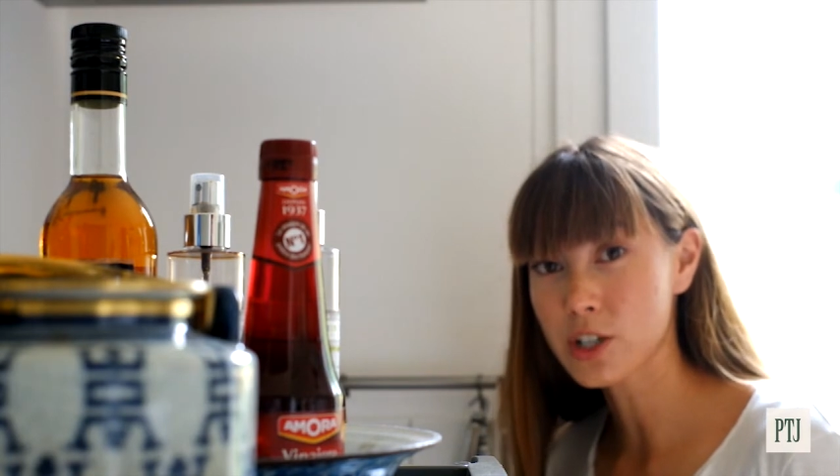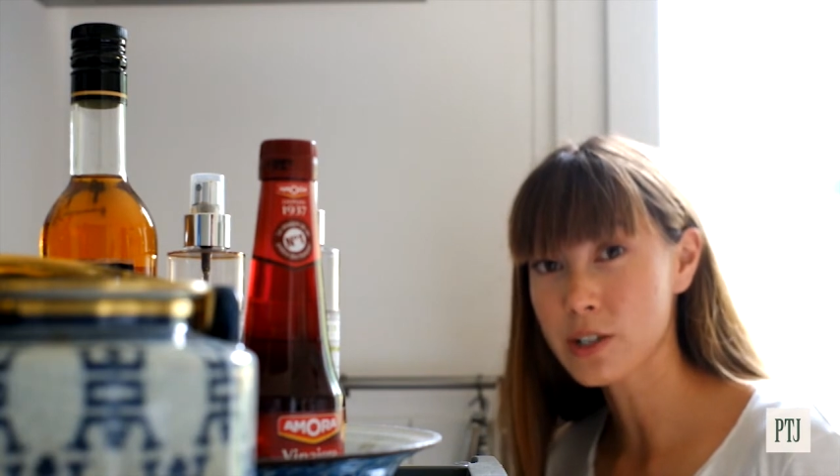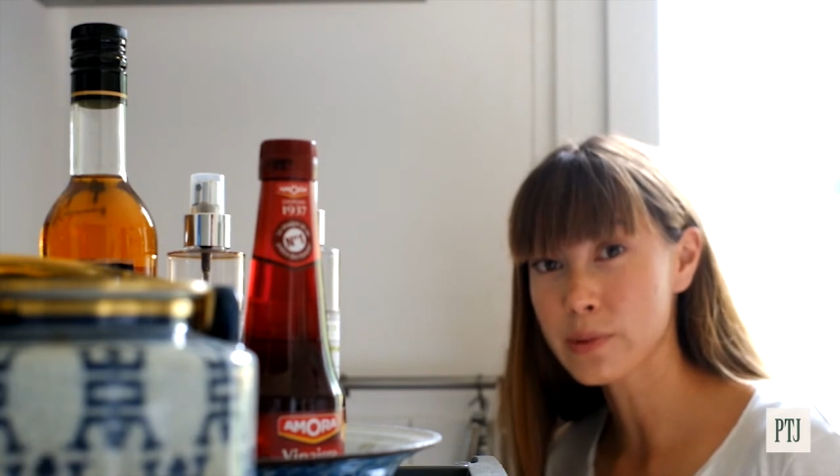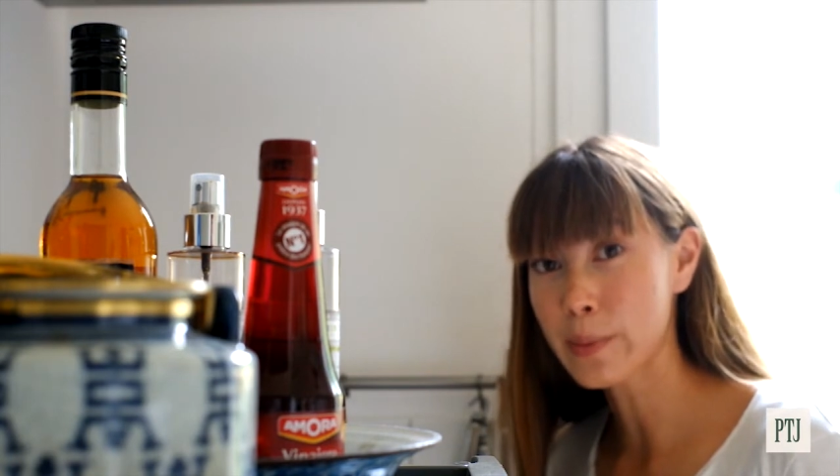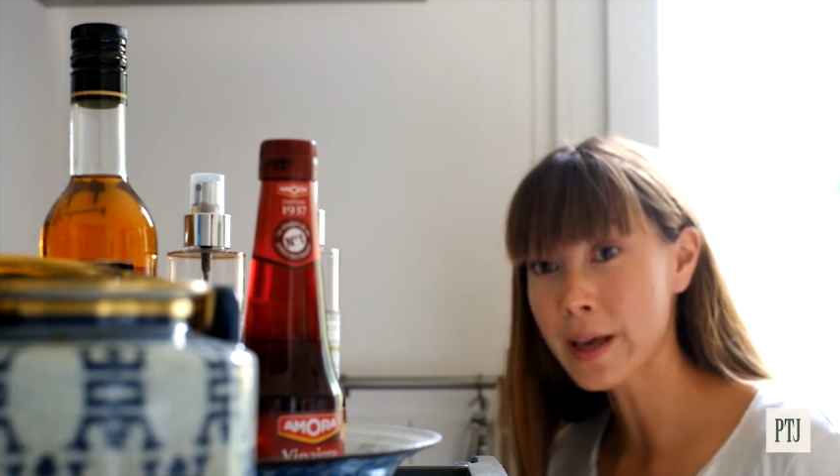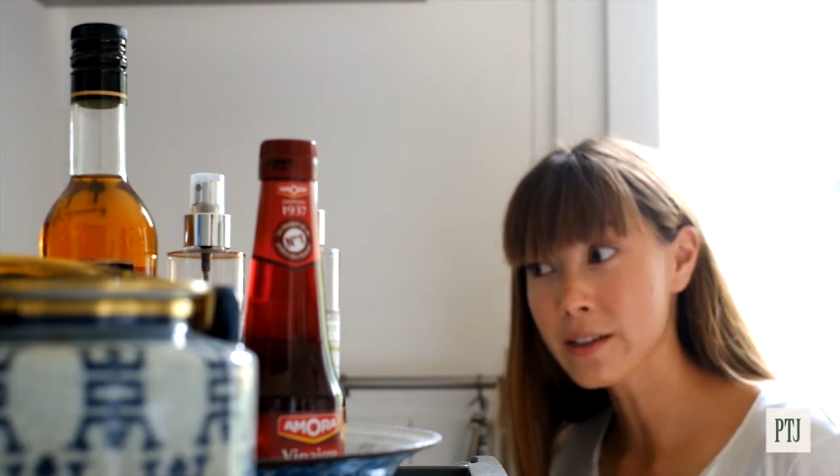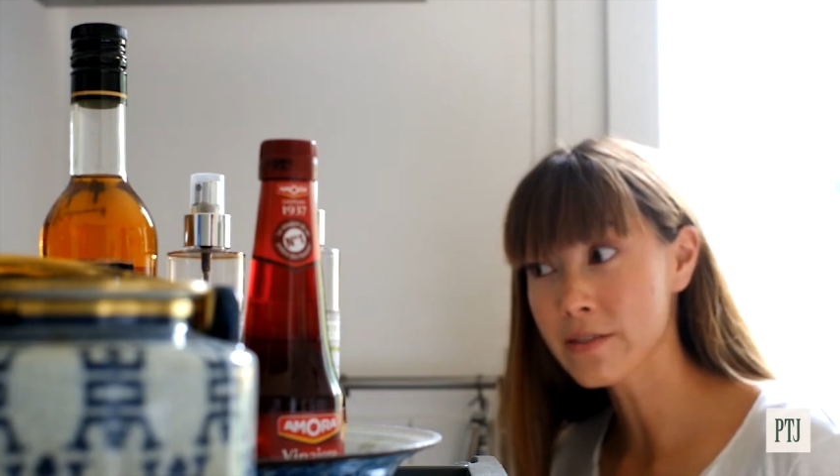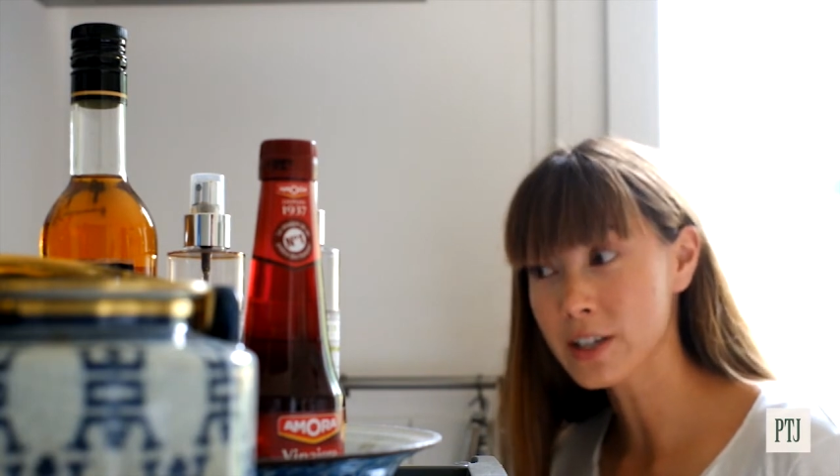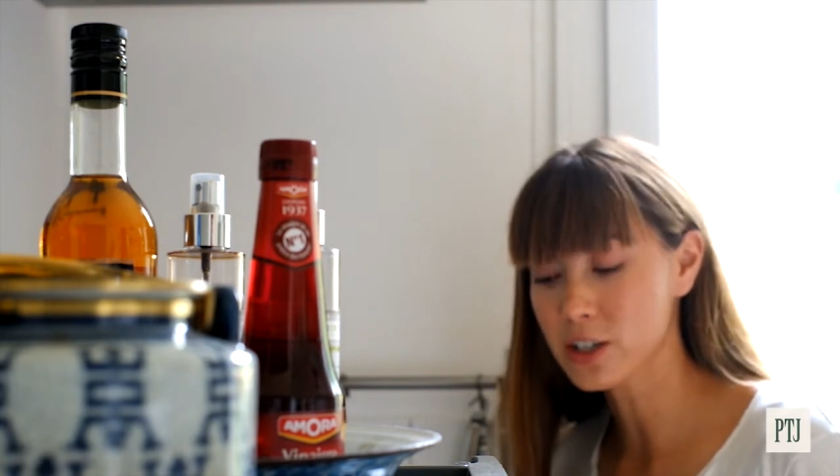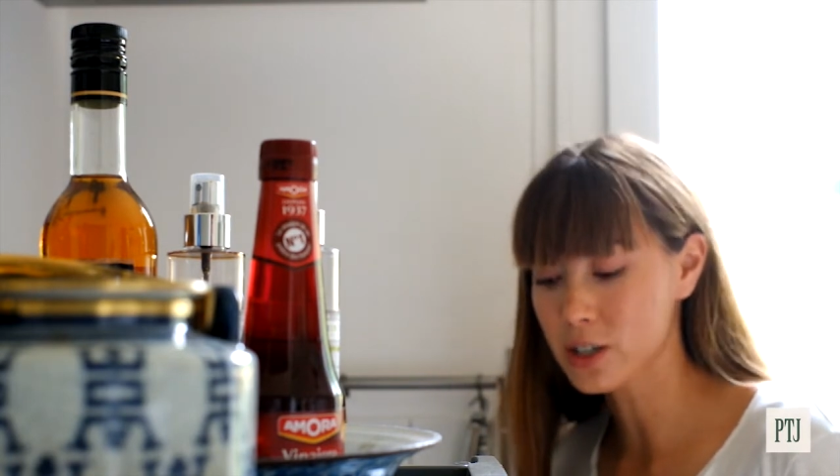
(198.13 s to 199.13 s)
smell
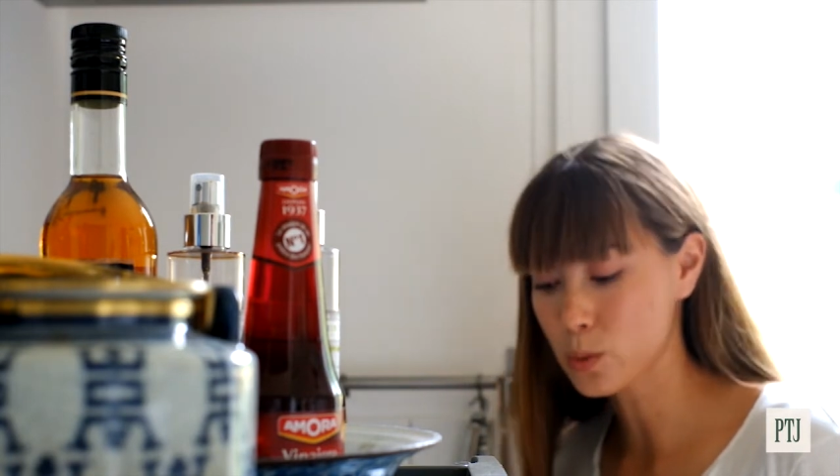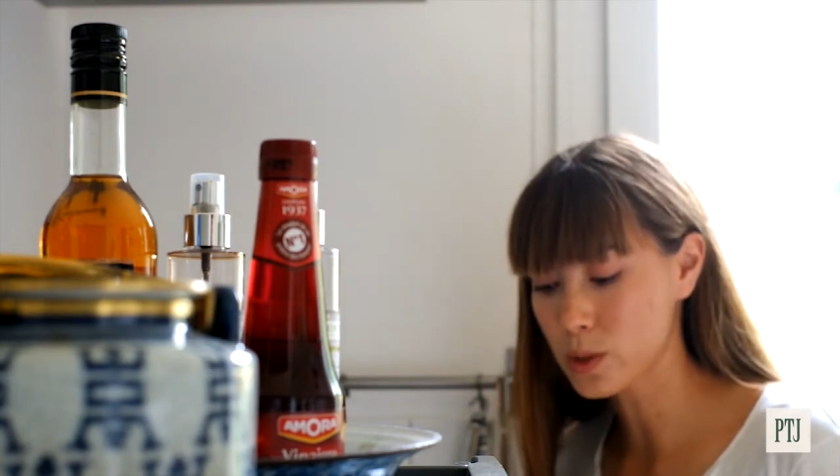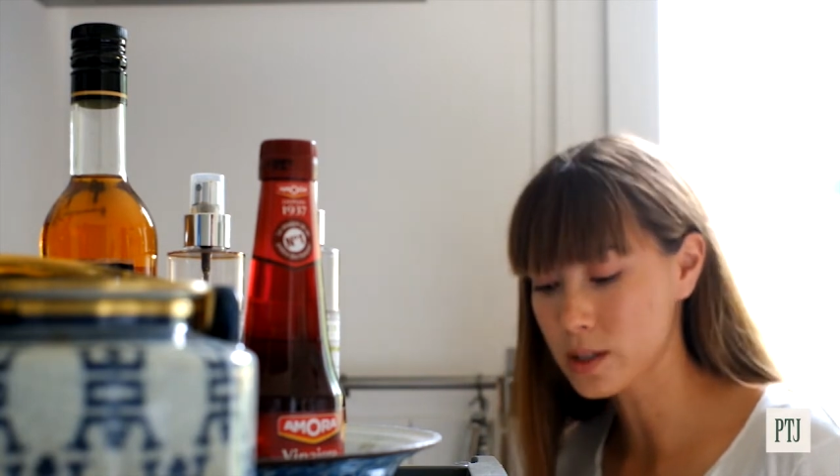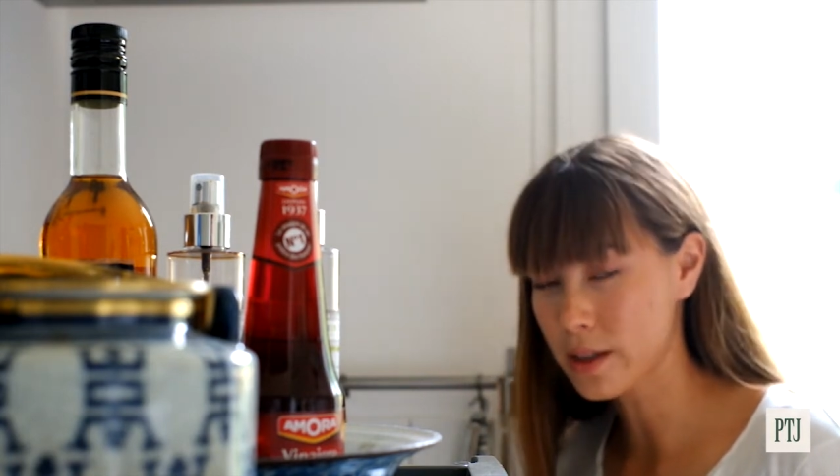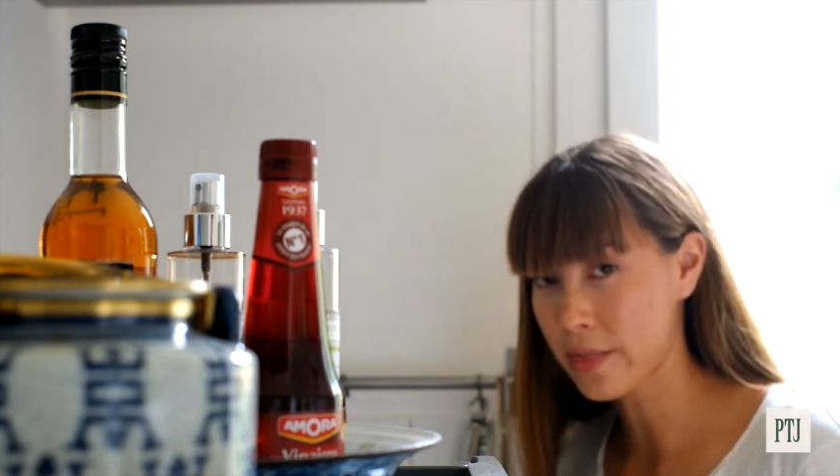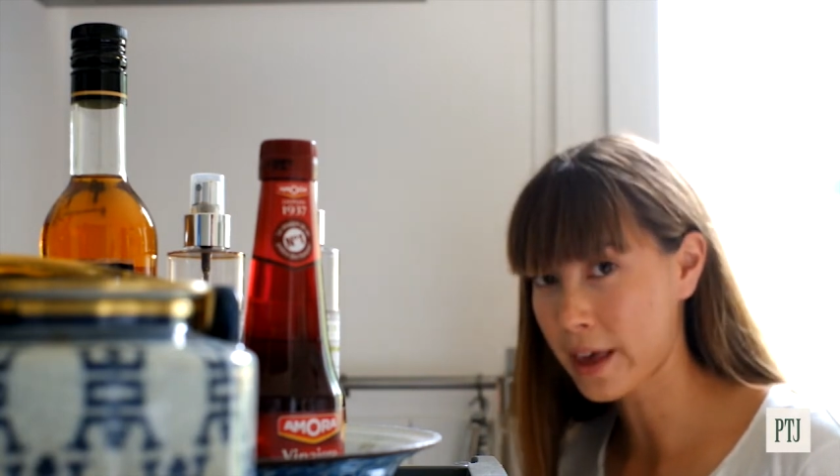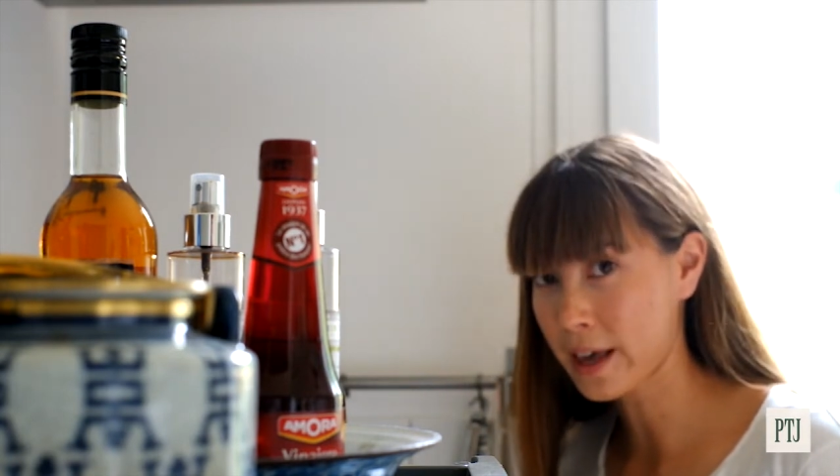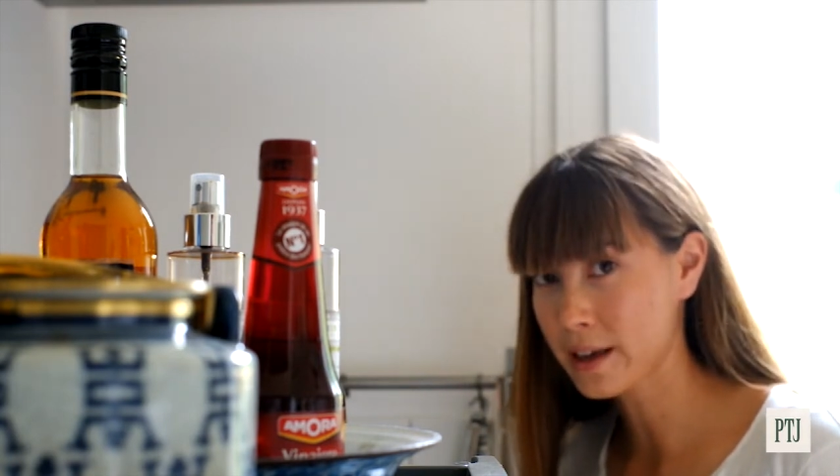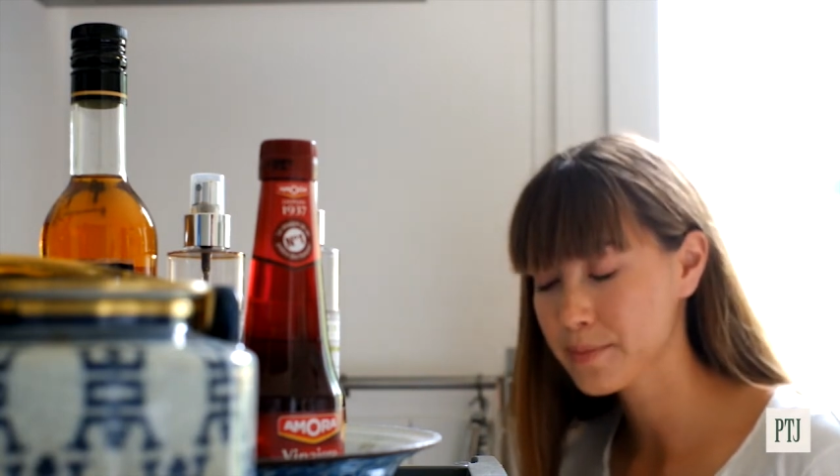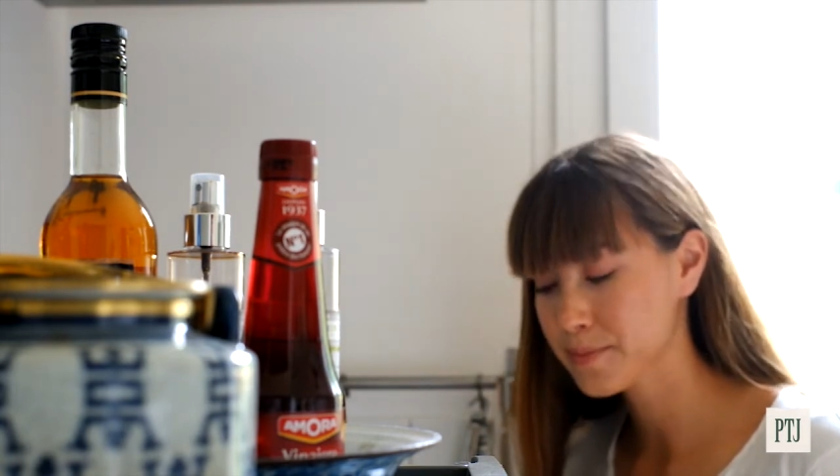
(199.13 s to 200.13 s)
vision was a thing.